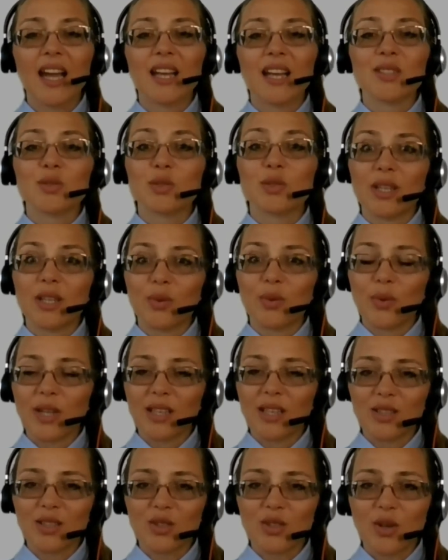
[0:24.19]
Today we're
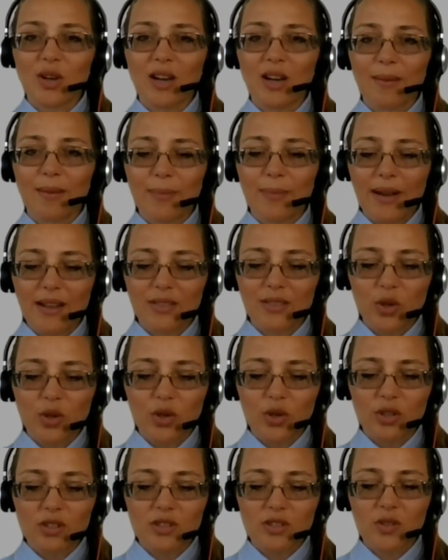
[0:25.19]
gonna talk about
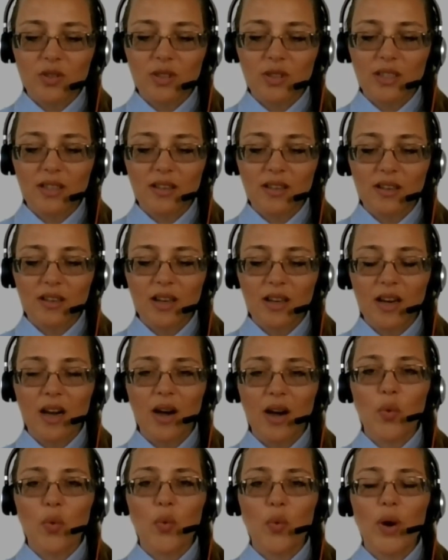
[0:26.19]
cultural
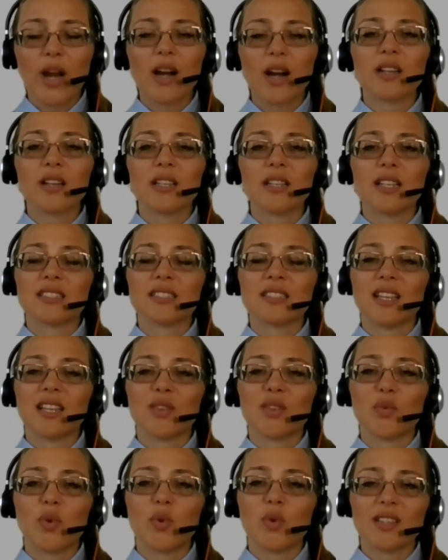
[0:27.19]
awareness
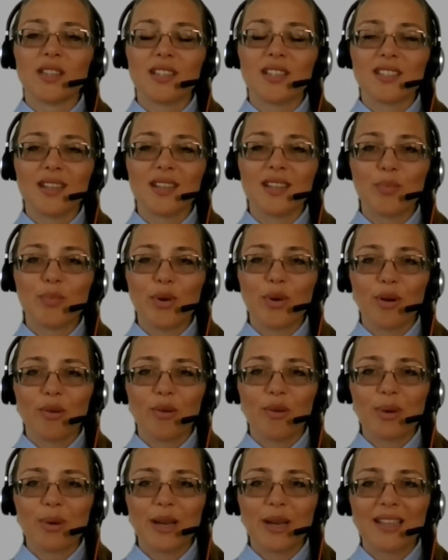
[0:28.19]
and what is
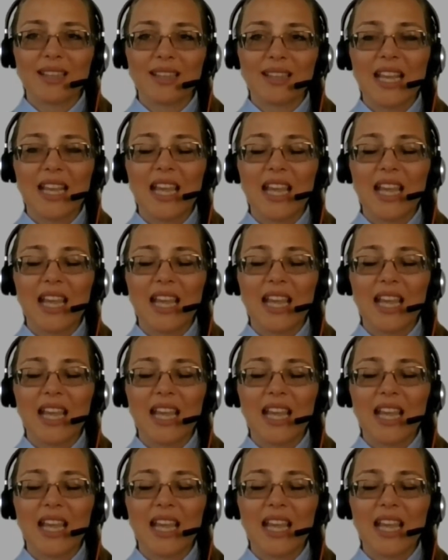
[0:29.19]
appropriate